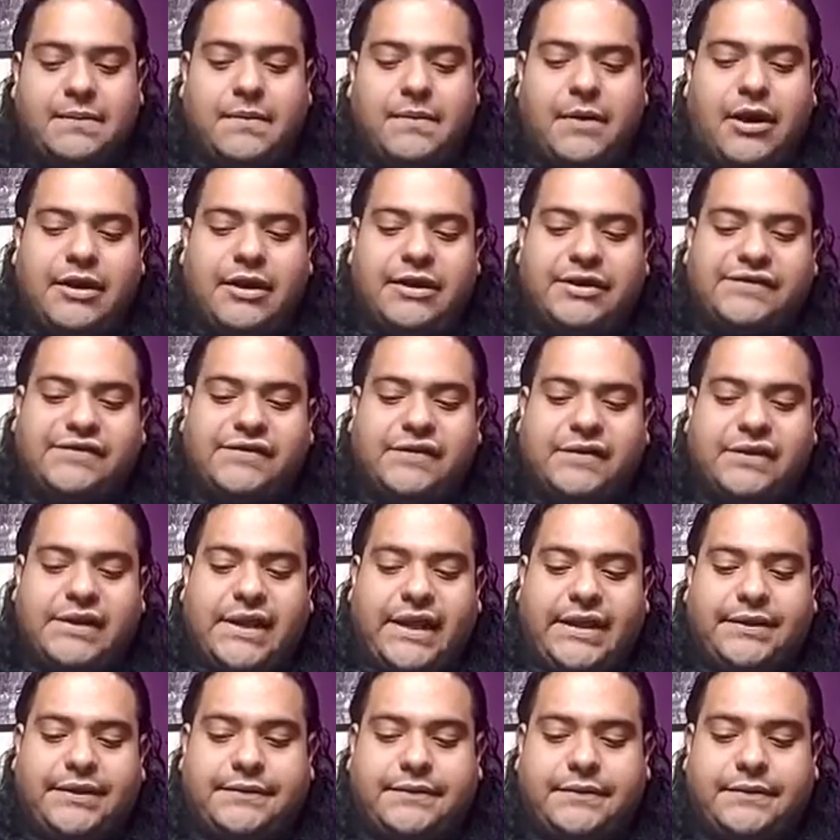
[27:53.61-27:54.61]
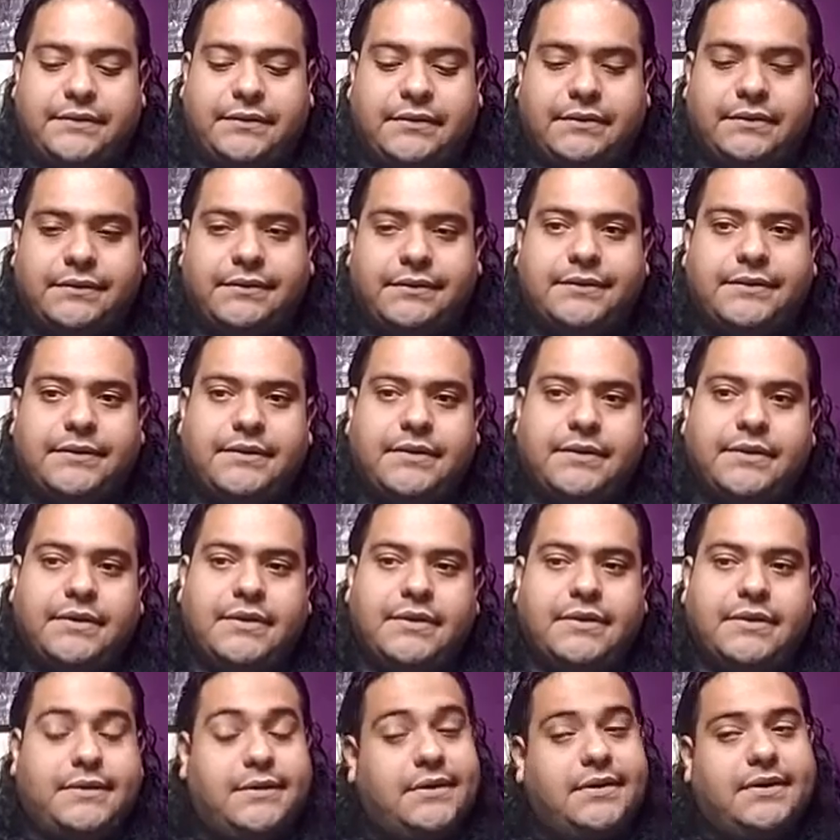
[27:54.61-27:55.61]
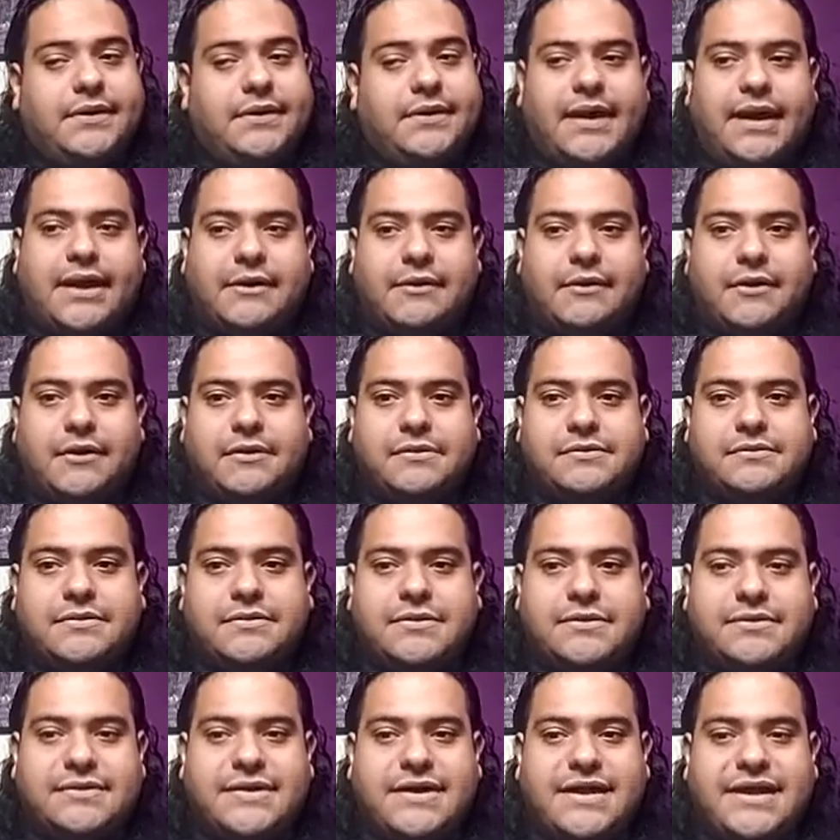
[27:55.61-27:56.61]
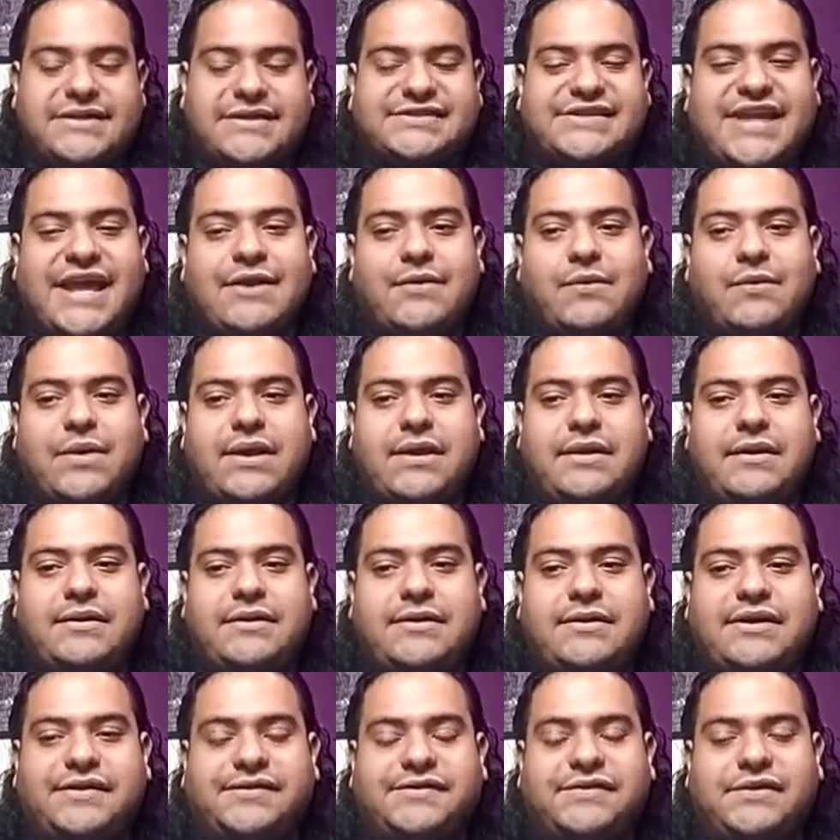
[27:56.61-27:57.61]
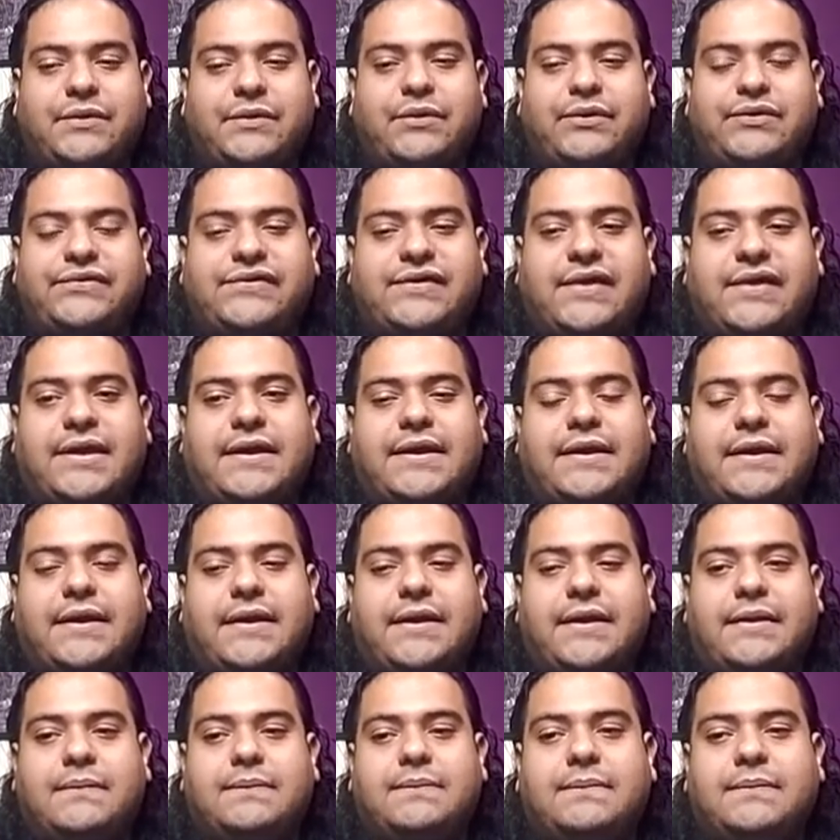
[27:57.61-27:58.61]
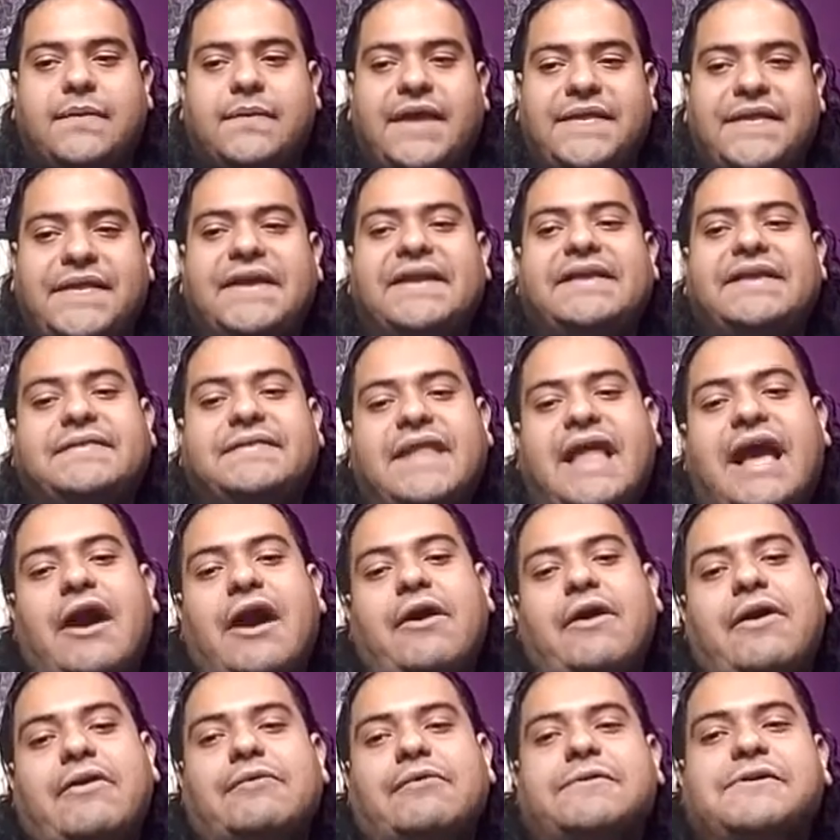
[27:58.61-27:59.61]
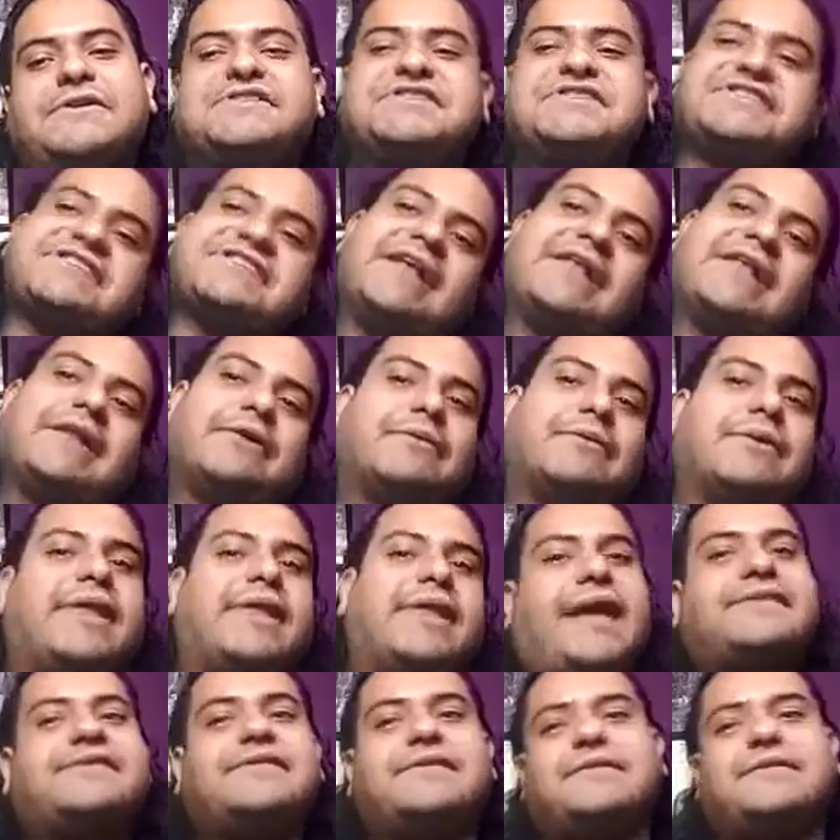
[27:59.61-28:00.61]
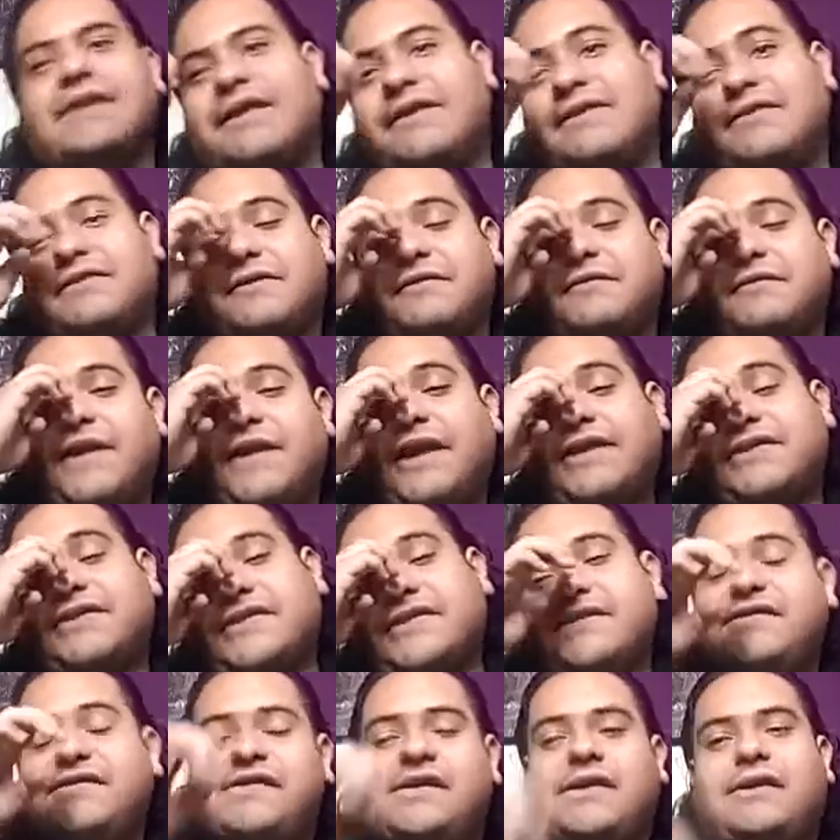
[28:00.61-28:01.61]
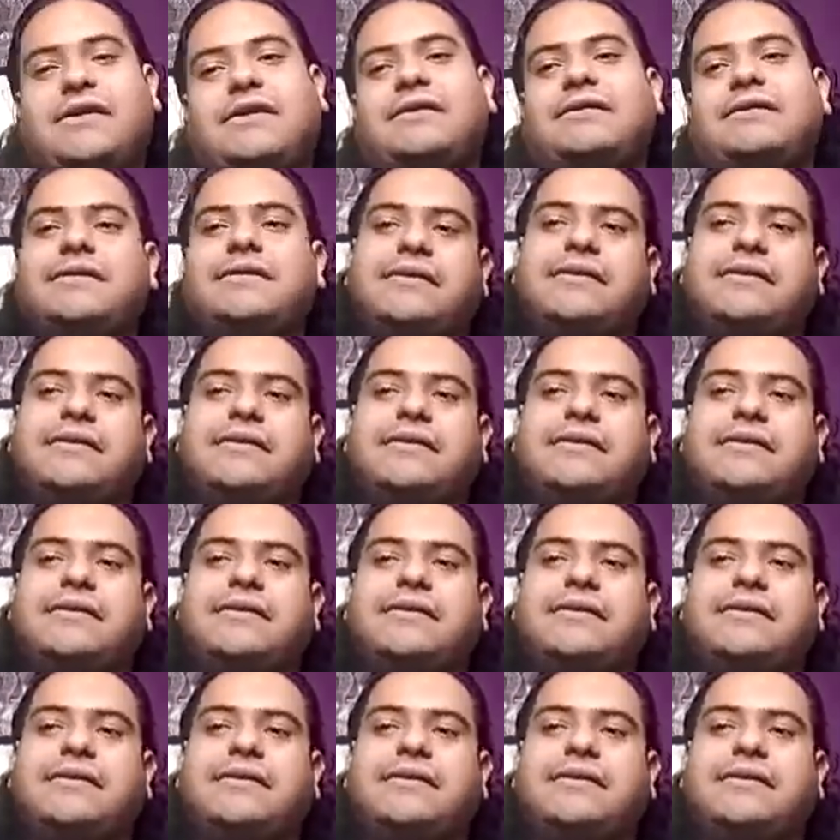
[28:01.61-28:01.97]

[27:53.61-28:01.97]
Honestly, like, I don't know. It's kind of weird because it was like, I think now everyone's just kind of like relaxing now that the vaccine's here.